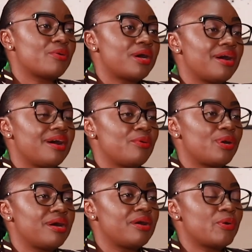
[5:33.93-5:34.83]

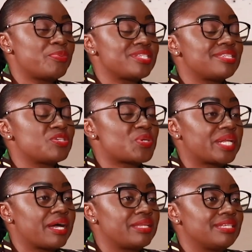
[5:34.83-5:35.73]
our presidential
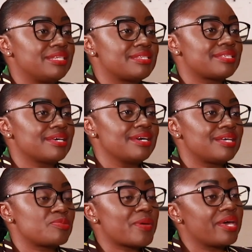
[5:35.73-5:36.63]
candidates
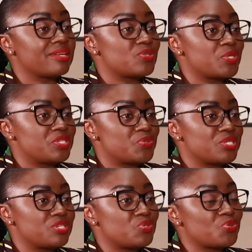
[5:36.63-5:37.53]
aspiring
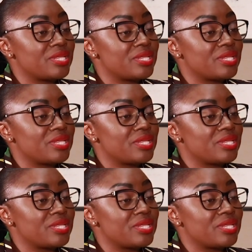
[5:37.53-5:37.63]
2022.